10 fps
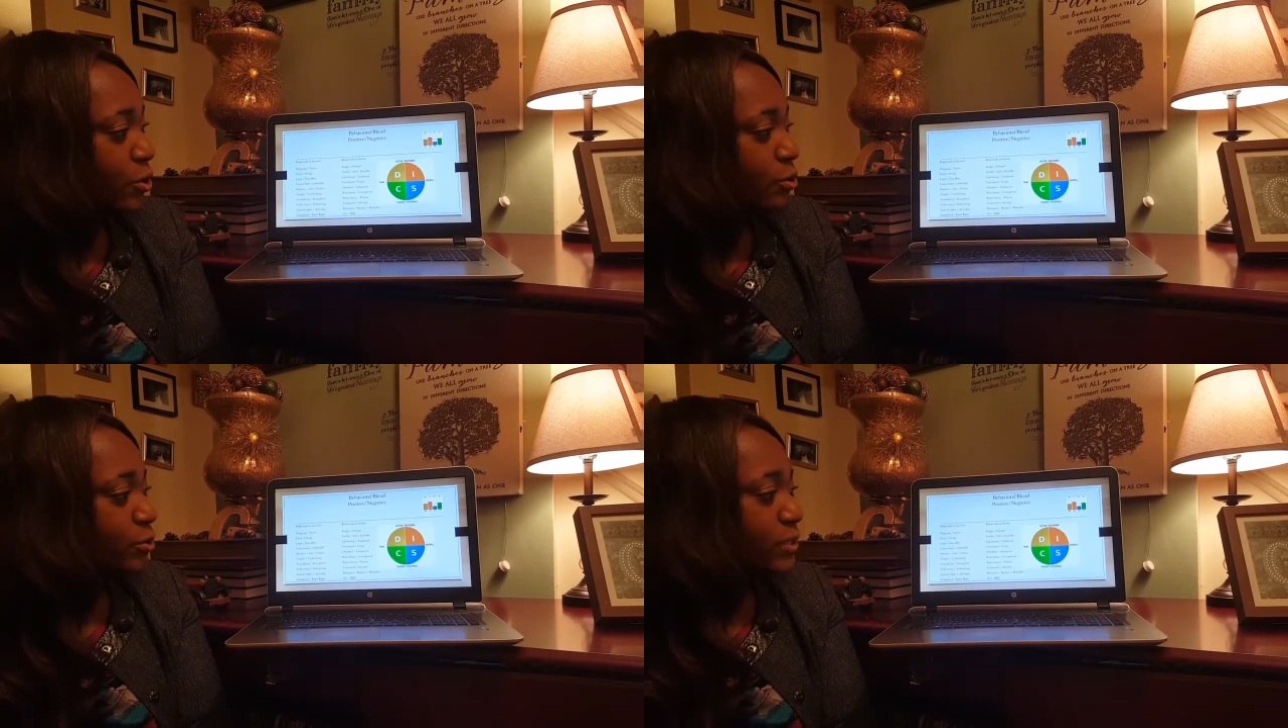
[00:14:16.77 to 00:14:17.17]

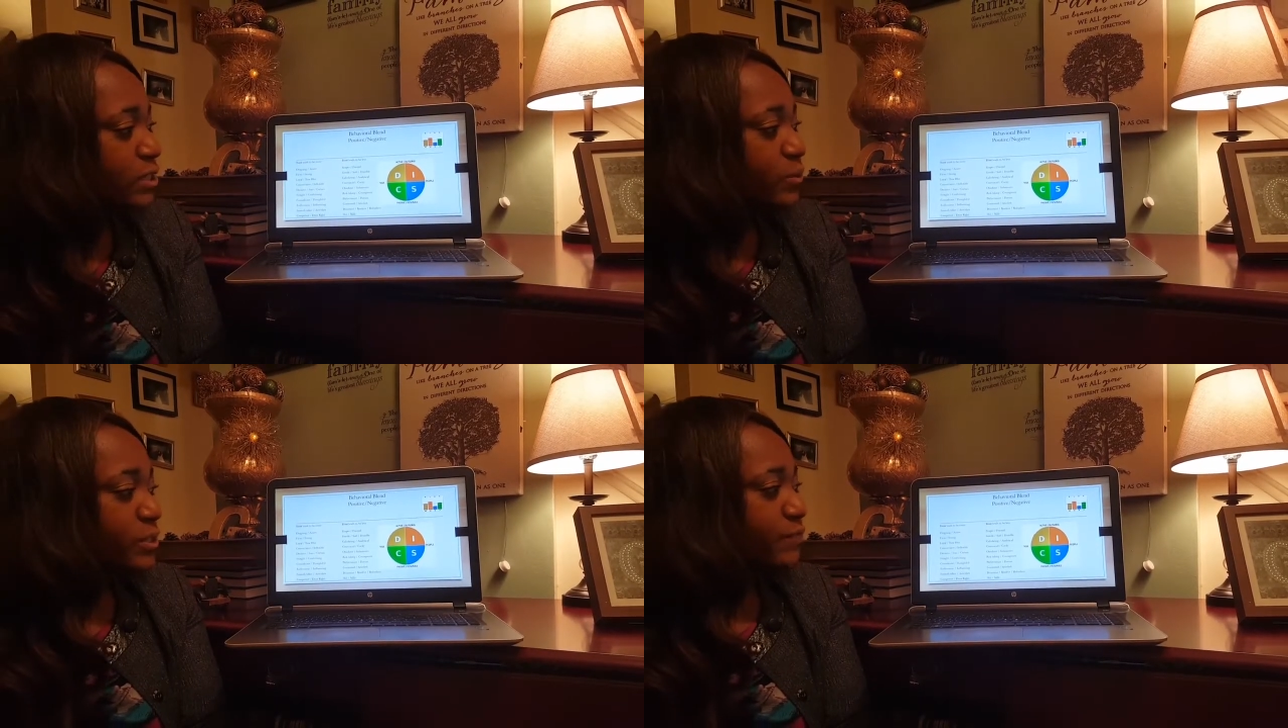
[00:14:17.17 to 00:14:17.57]
So
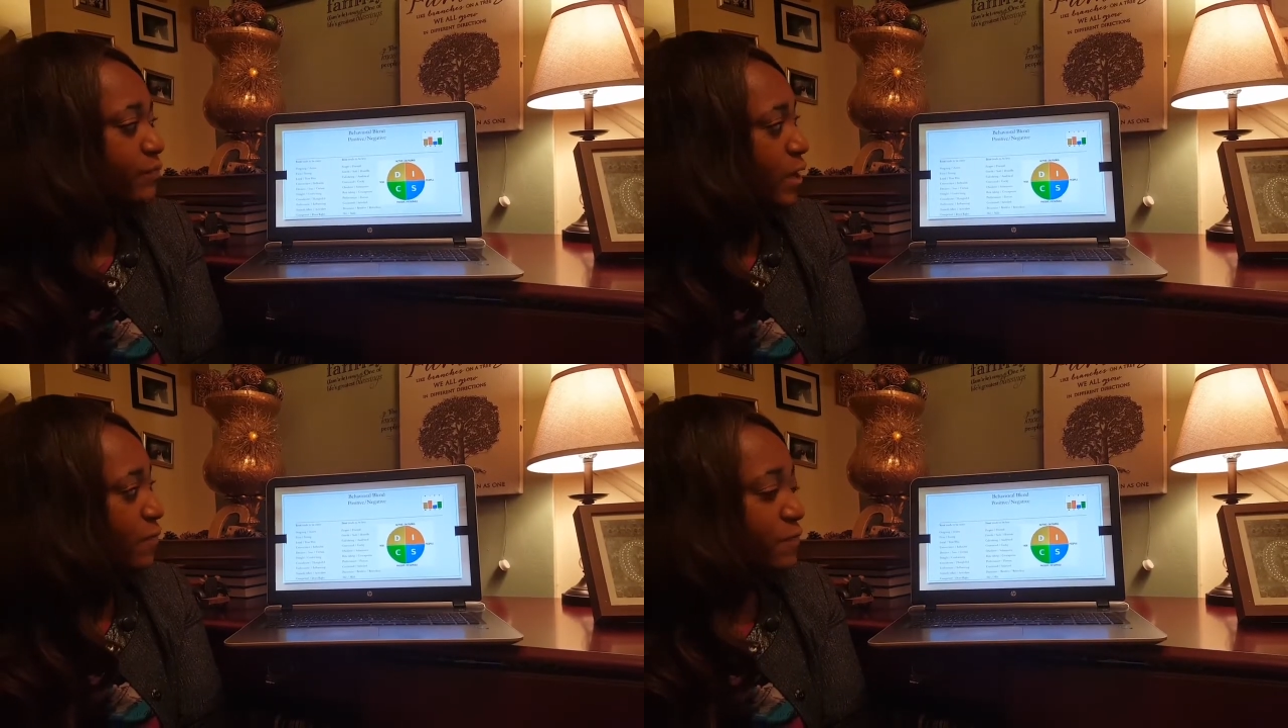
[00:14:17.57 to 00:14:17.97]
this was
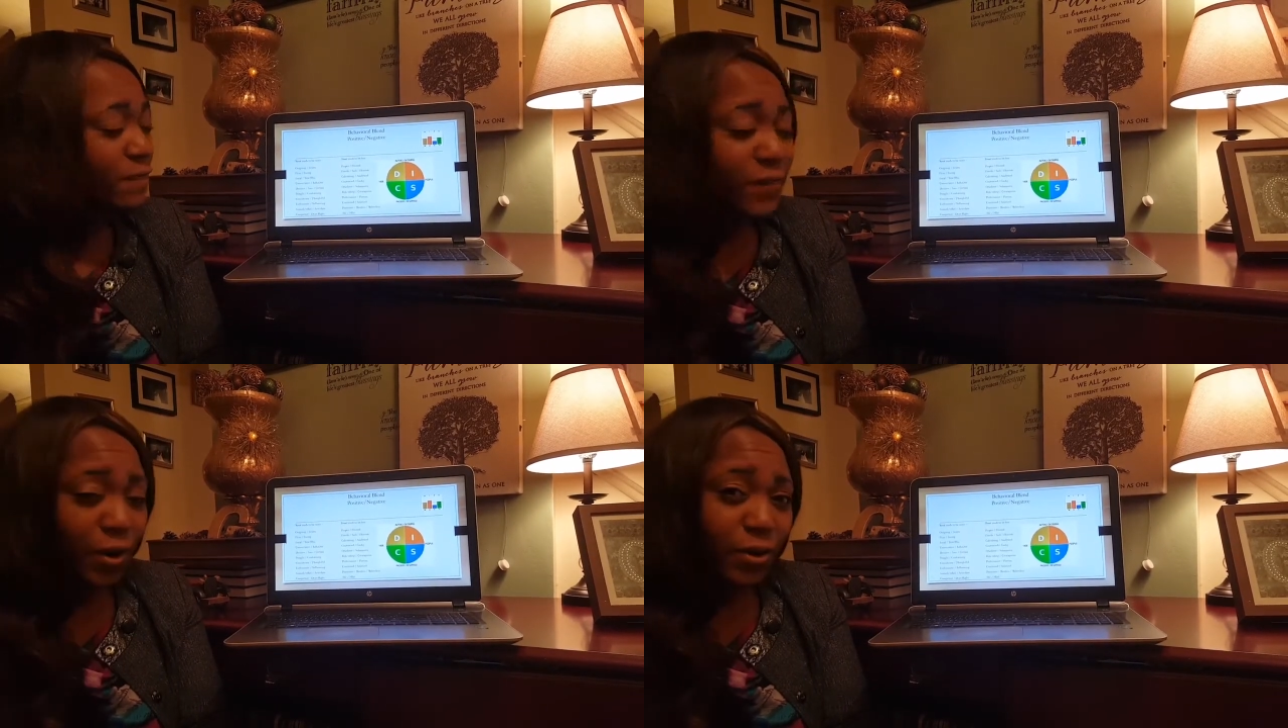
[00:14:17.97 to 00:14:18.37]
a
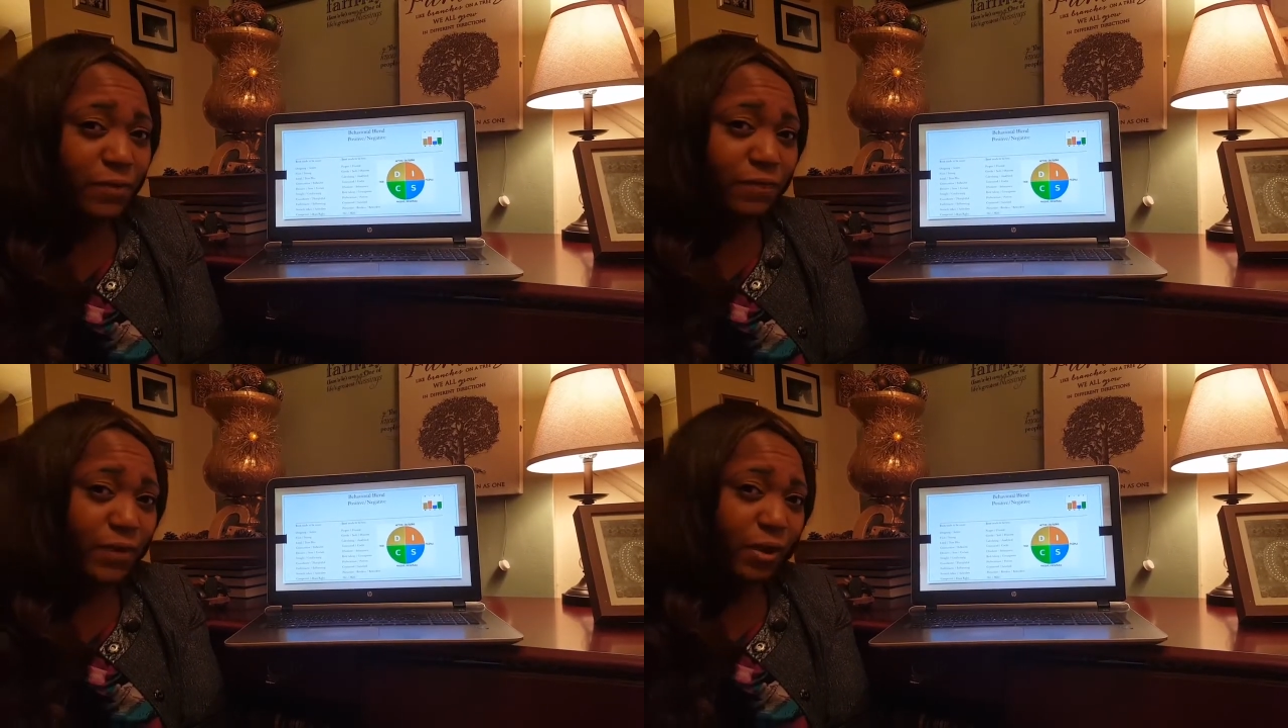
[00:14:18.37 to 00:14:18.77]
very,
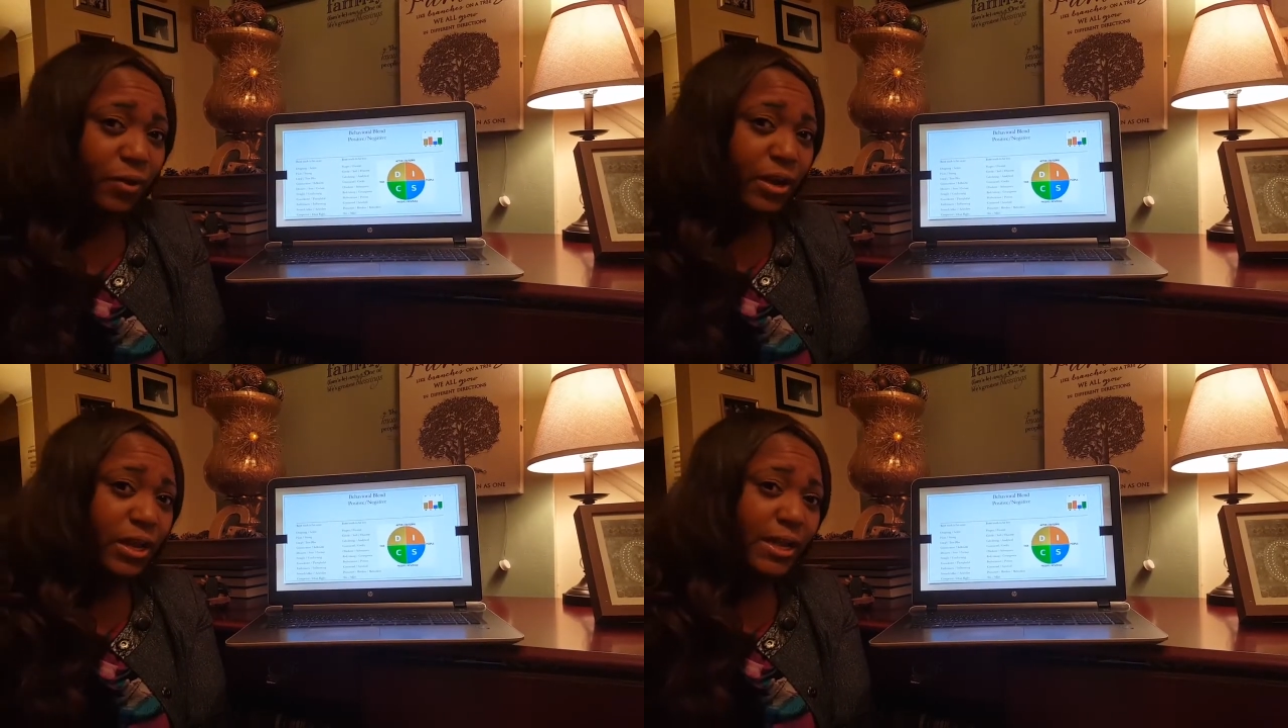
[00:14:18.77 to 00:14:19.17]

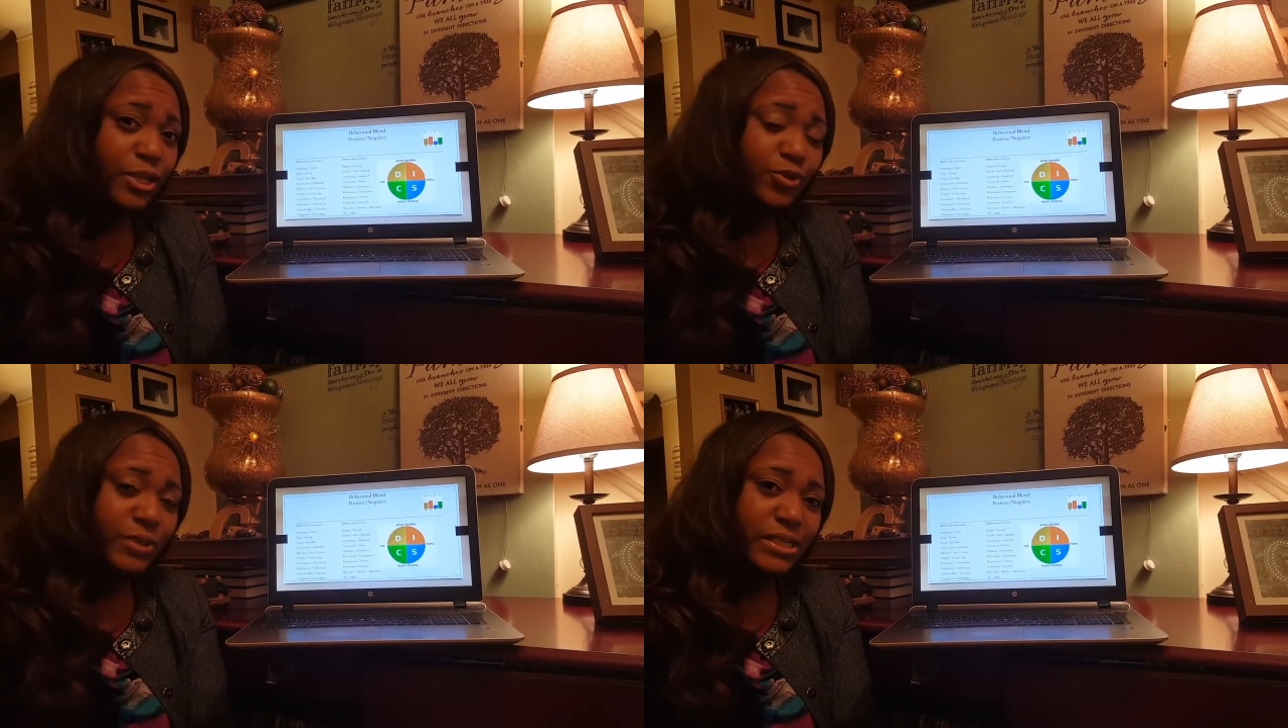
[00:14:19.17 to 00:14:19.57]
very
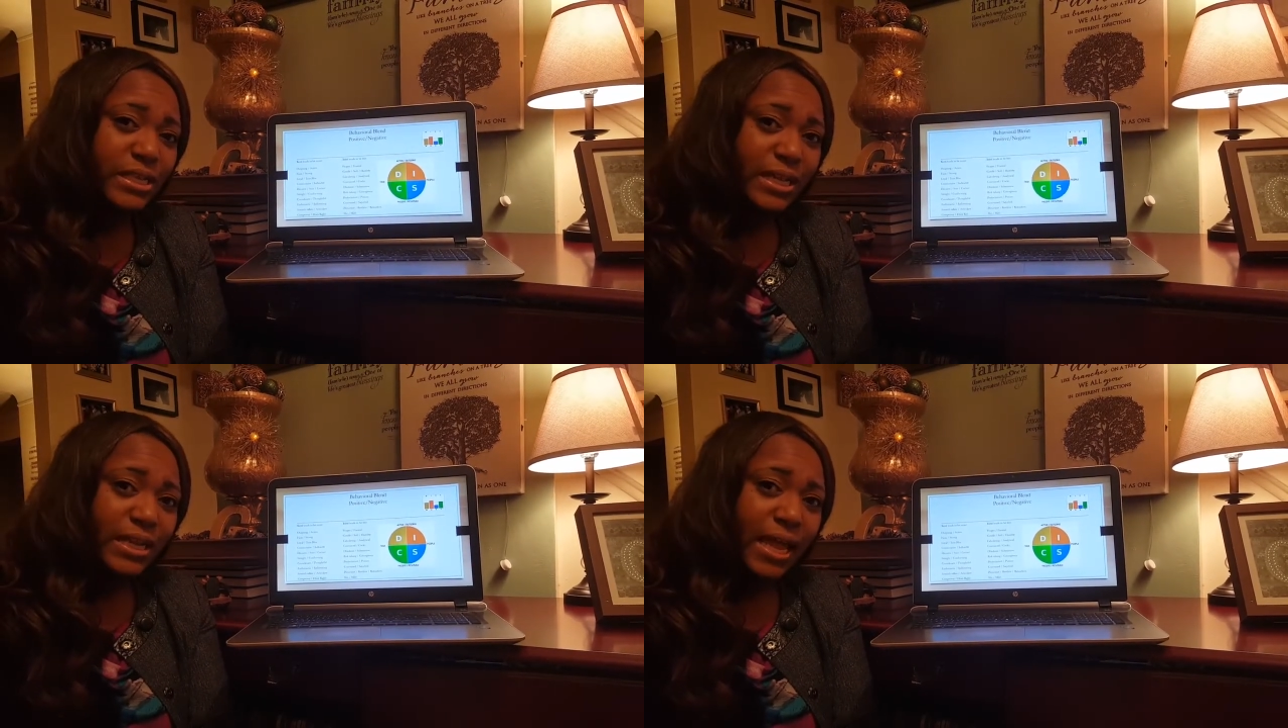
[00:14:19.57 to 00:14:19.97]

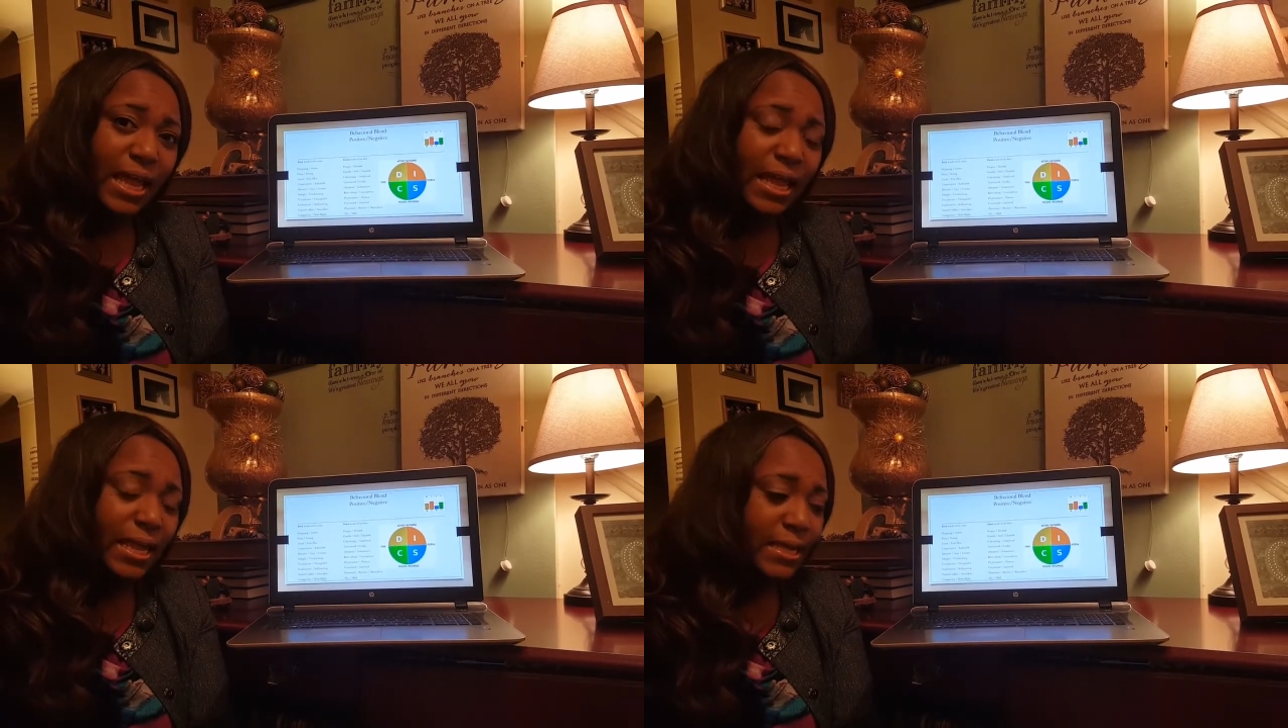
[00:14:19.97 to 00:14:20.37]
interesting
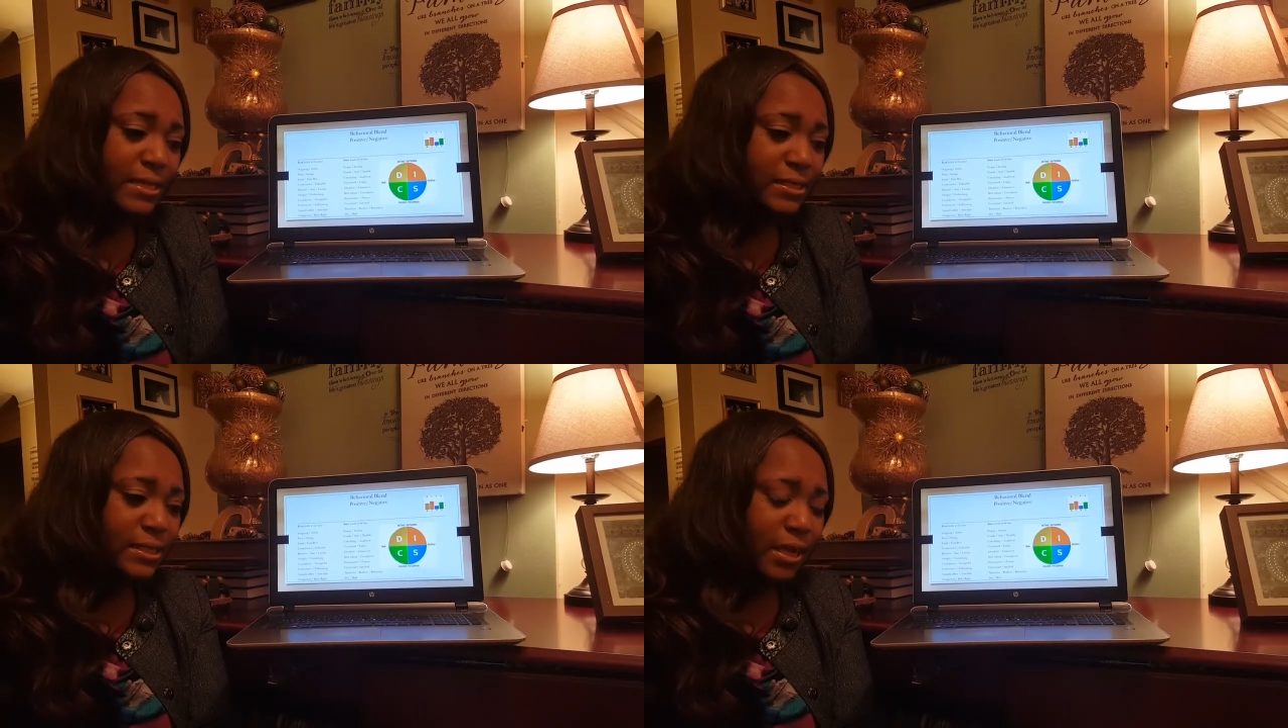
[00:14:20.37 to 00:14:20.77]

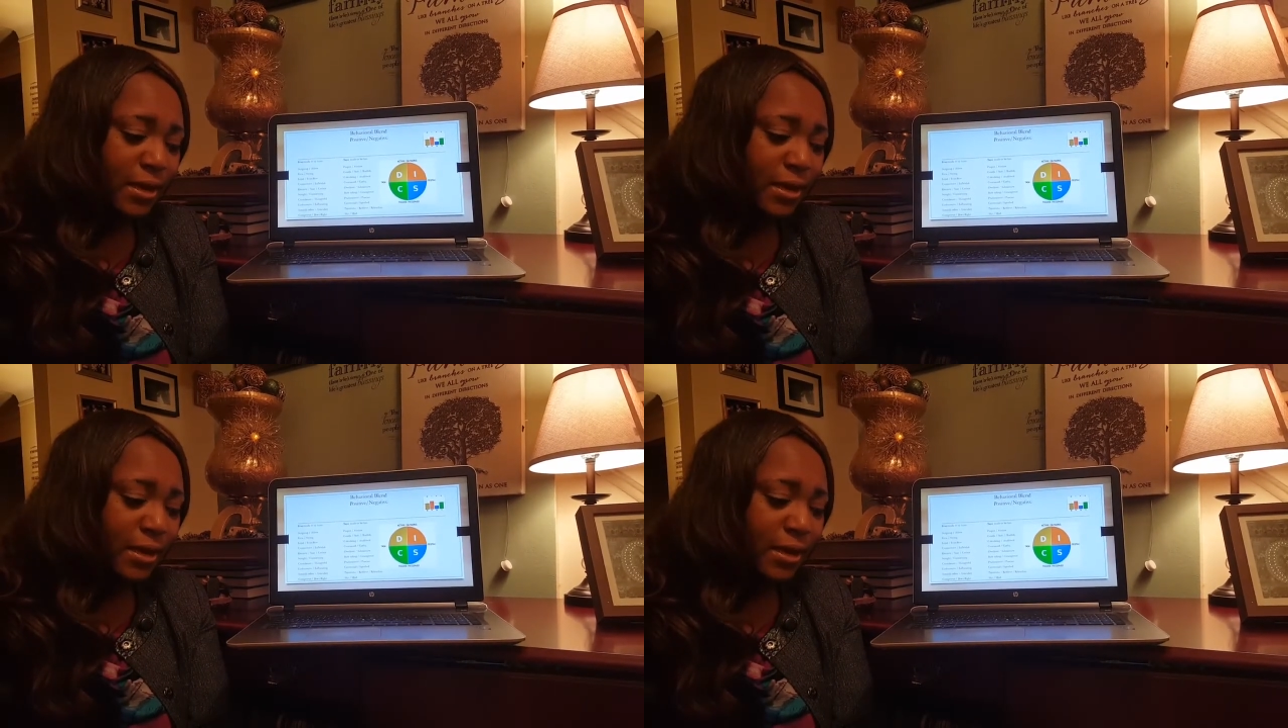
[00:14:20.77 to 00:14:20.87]
and